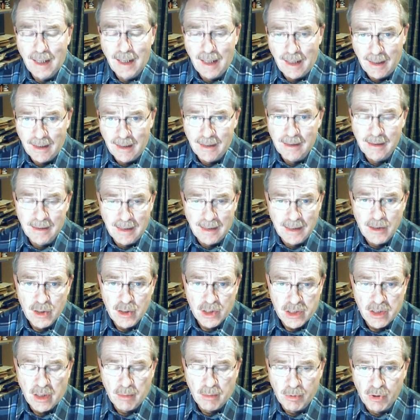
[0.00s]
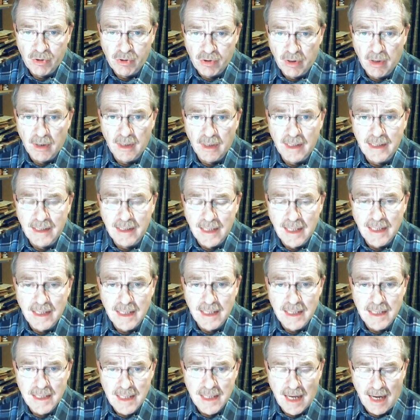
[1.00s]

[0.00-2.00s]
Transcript: and they just arbitrarily did this.